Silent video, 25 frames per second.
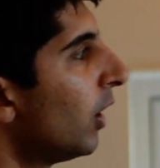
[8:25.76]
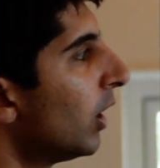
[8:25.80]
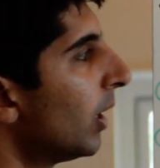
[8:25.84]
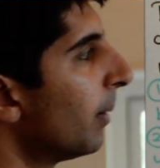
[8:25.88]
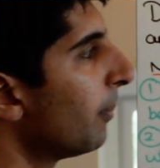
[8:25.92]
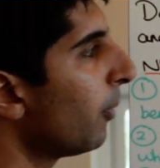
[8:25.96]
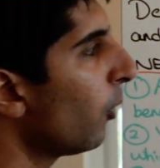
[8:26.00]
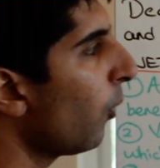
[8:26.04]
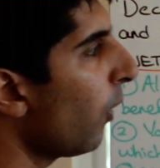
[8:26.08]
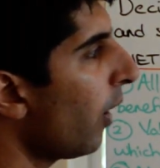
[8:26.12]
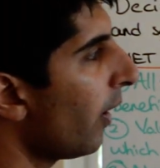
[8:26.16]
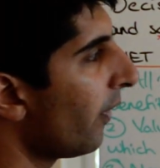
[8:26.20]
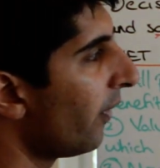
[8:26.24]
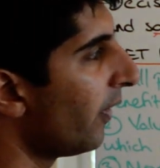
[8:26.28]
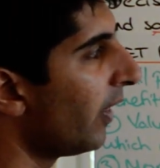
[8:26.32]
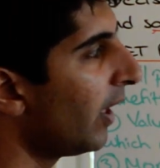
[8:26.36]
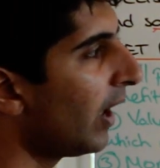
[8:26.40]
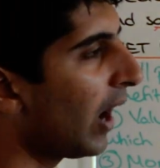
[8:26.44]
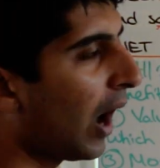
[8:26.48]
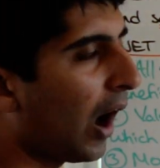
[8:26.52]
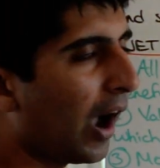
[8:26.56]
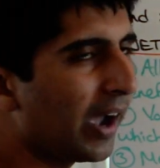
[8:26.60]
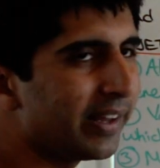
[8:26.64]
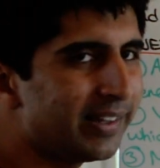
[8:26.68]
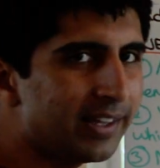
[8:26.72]
Number one,
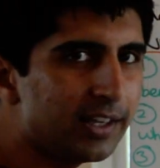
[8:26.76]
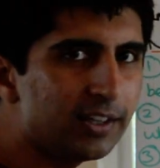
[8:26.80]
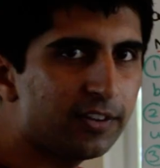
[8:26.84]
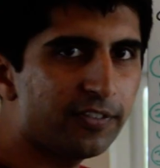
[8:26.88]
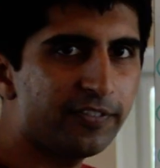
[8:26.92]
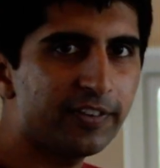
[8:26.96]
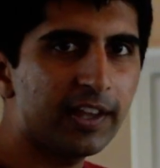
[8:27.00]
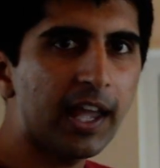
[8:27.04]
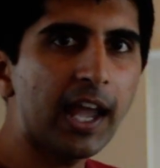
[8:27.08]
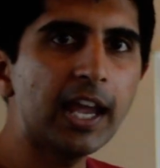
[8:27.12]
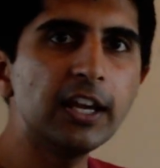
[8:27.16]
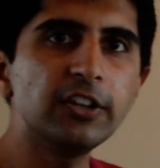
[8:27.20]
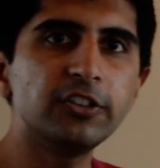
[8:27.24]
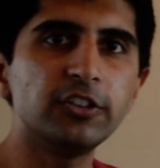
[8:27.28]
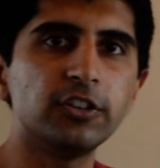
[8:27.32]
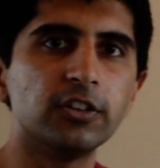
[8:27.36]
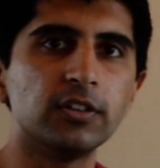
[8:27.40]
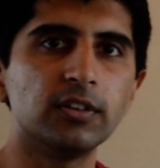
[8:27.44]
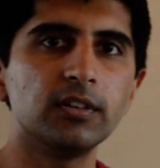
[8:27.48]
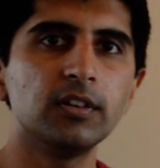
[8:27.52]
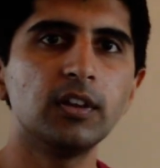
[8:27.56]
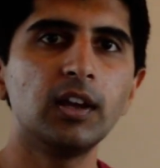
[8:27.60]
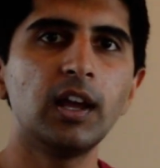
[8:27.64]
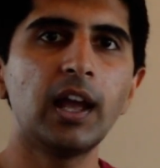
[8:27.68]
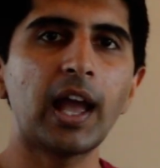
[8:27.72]
identification.
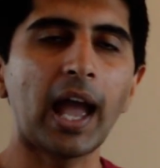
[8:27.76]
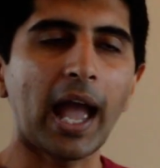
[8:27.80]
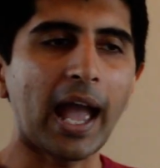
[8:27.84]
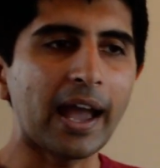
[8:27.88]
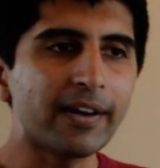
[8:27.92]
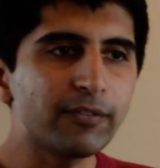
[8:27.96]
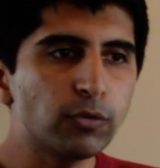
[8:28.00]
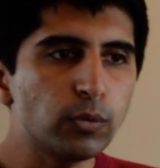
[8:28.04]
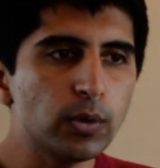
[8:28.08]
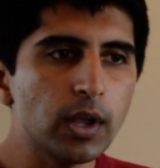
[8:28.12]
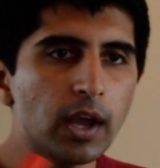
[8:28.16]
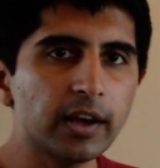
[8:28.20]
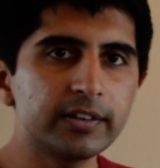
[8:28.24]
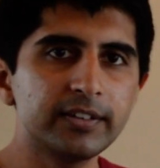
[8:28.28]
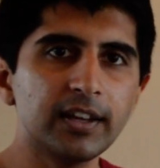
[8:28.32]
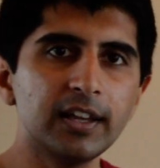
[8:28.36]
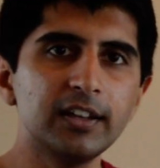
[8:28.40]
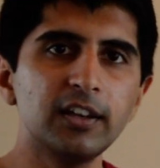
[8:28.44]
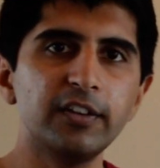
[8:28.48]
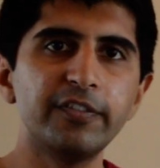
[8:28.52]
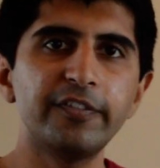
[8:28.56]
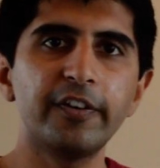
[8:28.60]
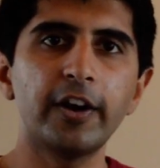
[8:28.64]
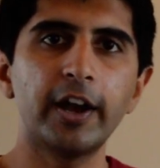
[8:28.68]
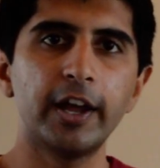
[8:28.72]
Have we
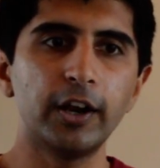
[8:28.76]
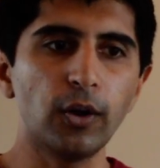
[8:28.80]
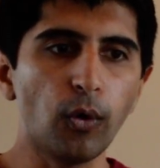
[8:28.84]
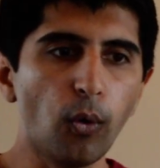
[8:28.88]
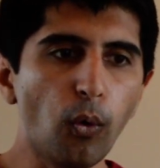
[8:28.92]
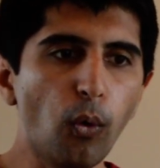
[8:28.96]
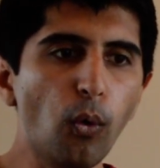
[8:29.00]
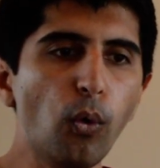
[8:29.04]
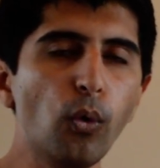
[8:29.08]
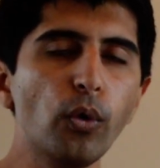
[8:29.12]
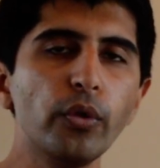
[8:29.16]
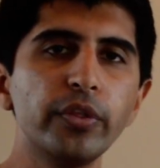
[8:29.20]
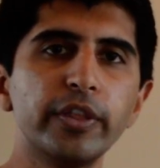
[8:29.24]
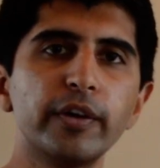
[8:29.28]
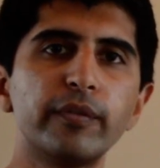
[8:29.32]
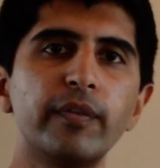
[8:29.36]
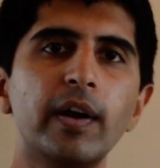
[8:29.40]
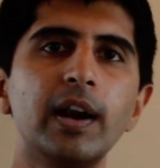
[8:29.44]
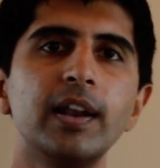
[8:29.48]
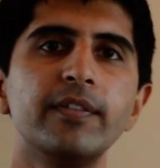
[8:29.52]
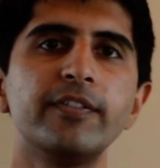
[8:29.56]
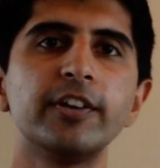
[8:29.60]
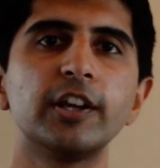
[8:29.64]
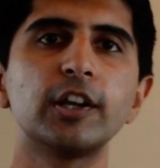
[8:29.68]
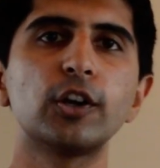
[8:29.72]
identified all the
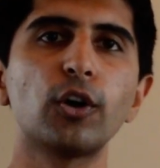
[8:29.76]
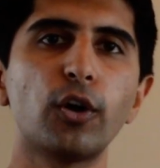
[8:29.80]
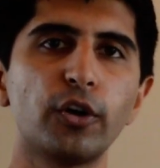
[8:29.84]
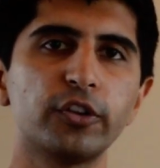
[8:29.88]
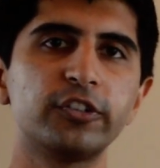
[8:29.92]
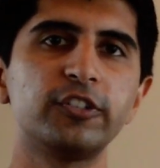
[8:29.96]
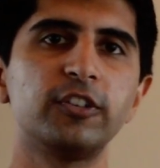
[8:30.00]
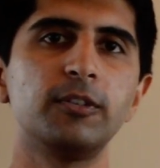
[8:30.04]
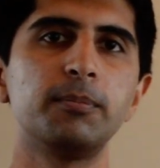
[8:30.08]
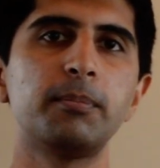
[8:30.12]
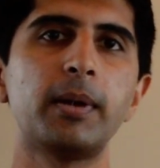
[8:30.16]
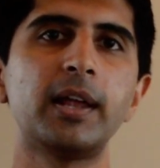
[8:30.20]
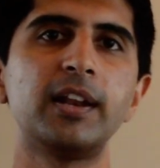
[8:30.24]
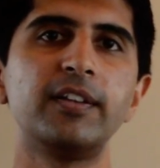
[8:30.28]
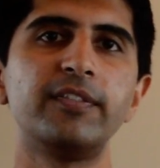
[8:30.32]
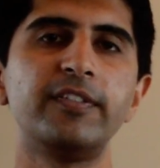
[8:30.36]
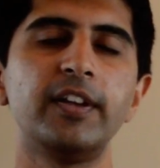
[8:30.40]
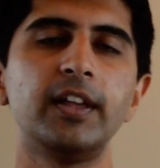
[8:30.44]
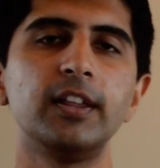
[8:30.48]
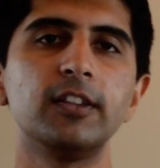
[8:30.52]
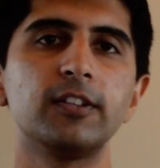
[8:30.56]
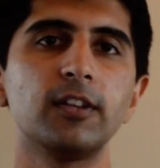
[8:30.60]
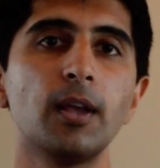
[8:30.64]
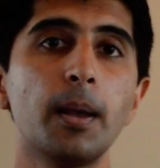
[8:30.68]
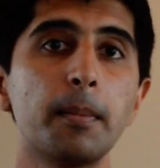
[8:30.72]
relevant costs and
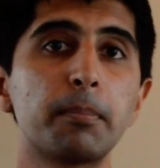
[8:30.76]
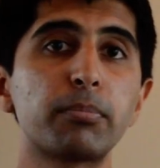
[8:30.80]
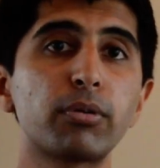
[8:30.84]
benefits,